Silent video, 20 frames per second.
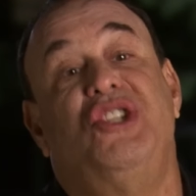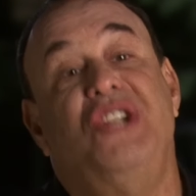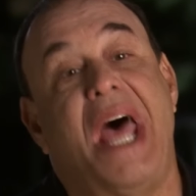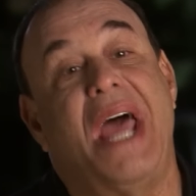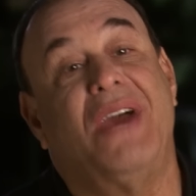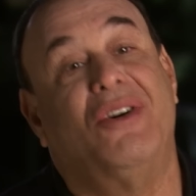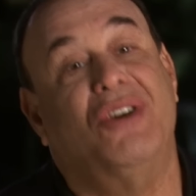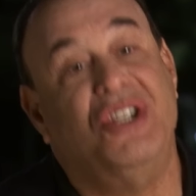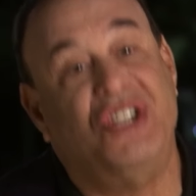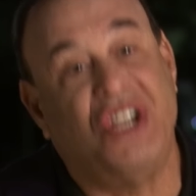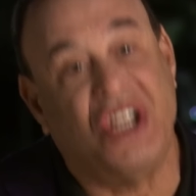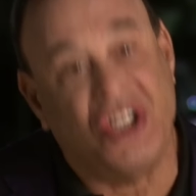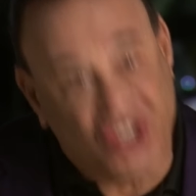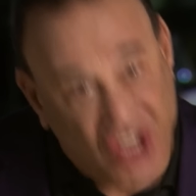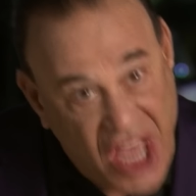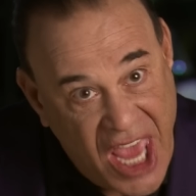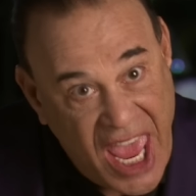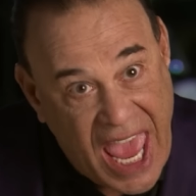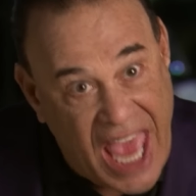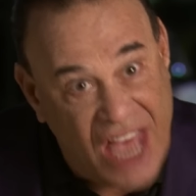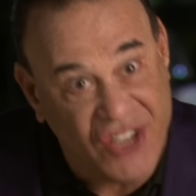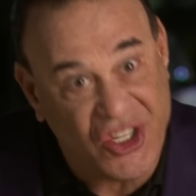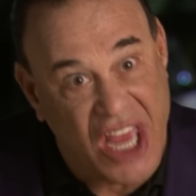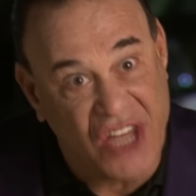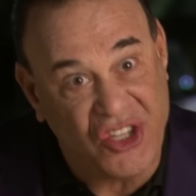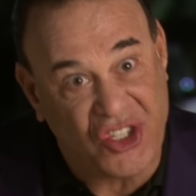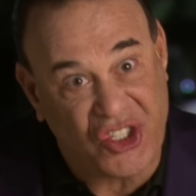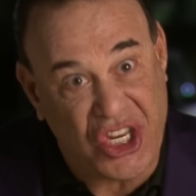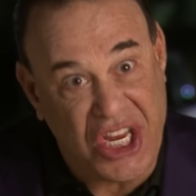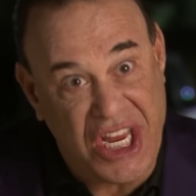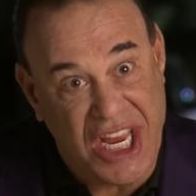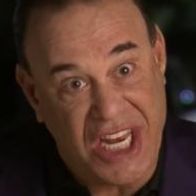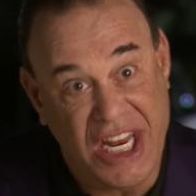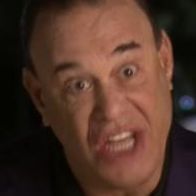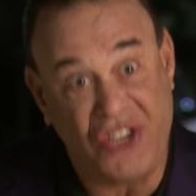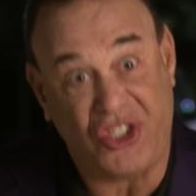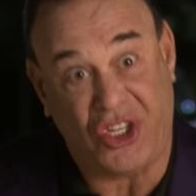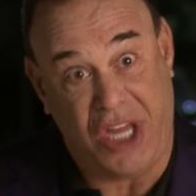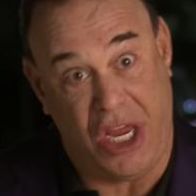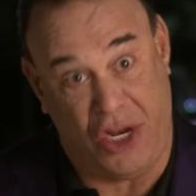negligence as I see in
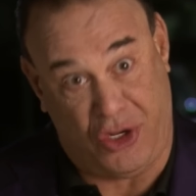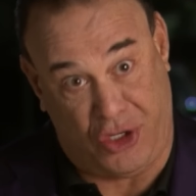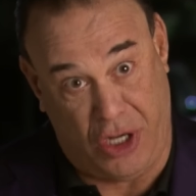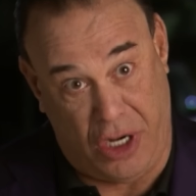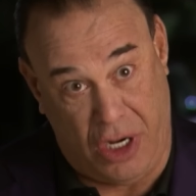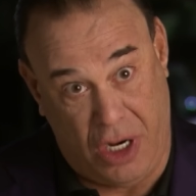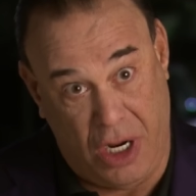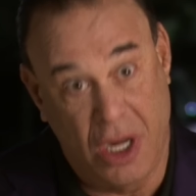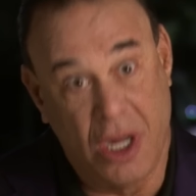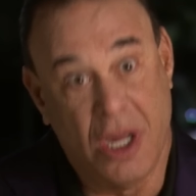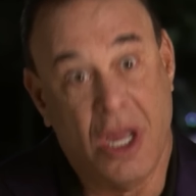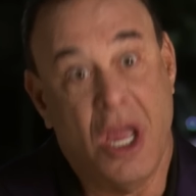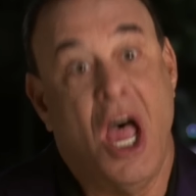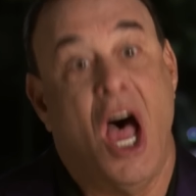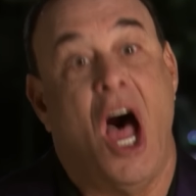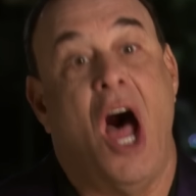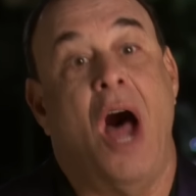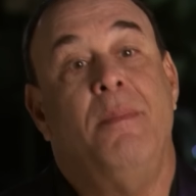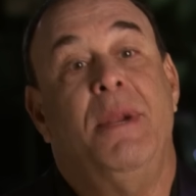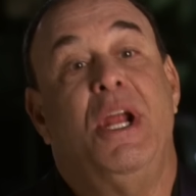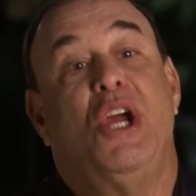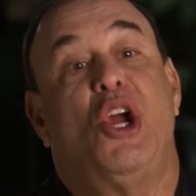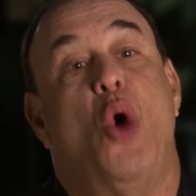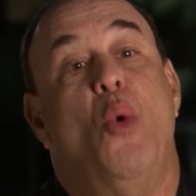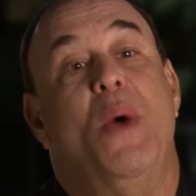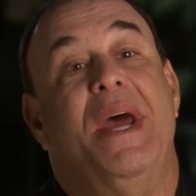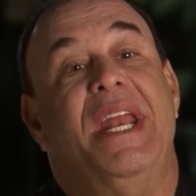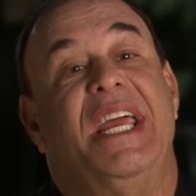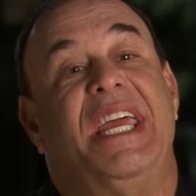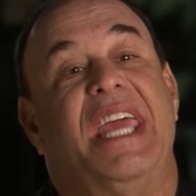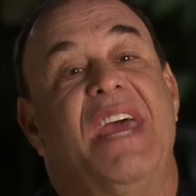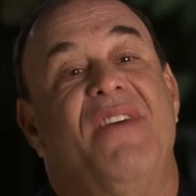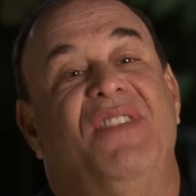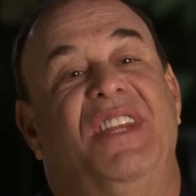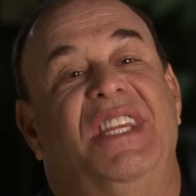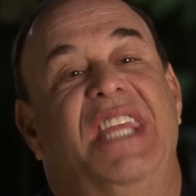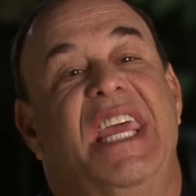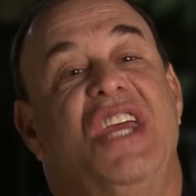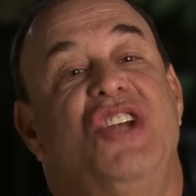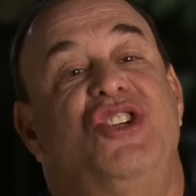this kitchen. I'm gonna go in and give
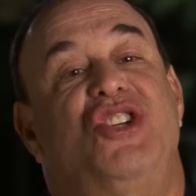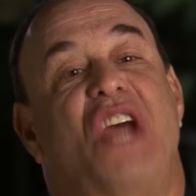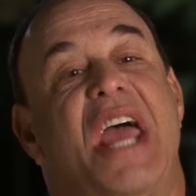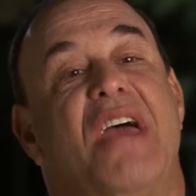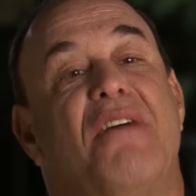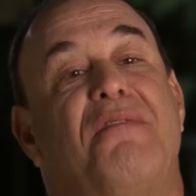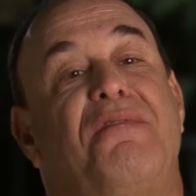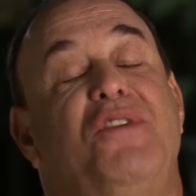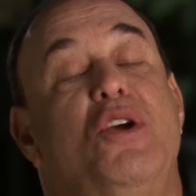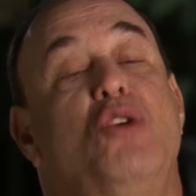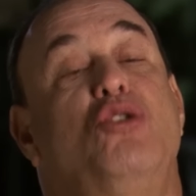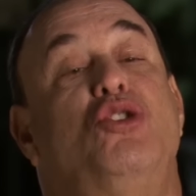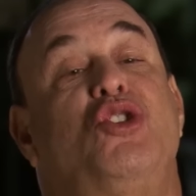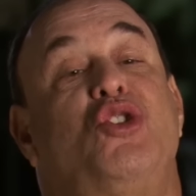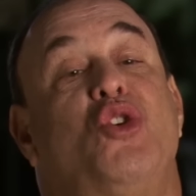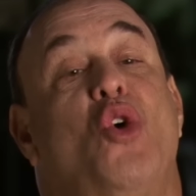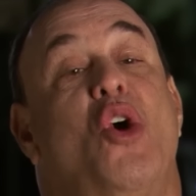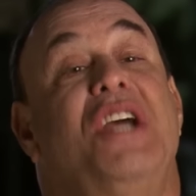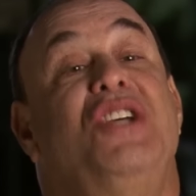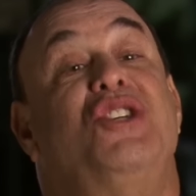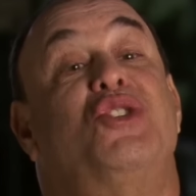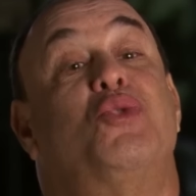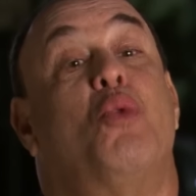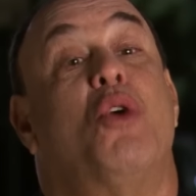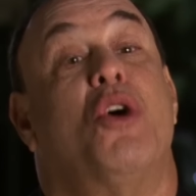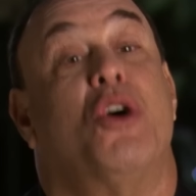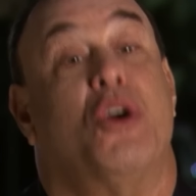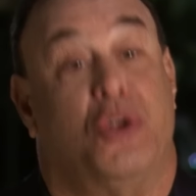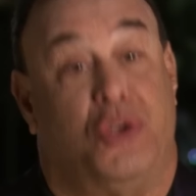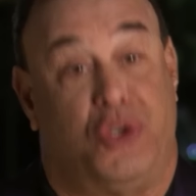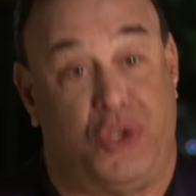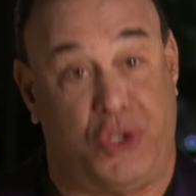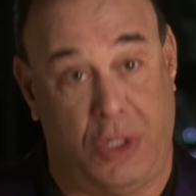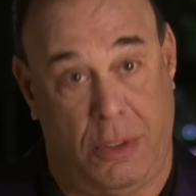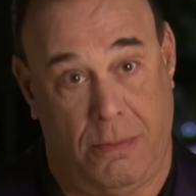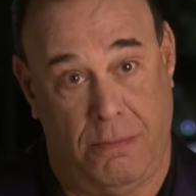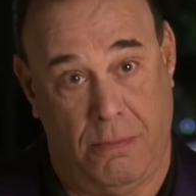DJ a few choice words.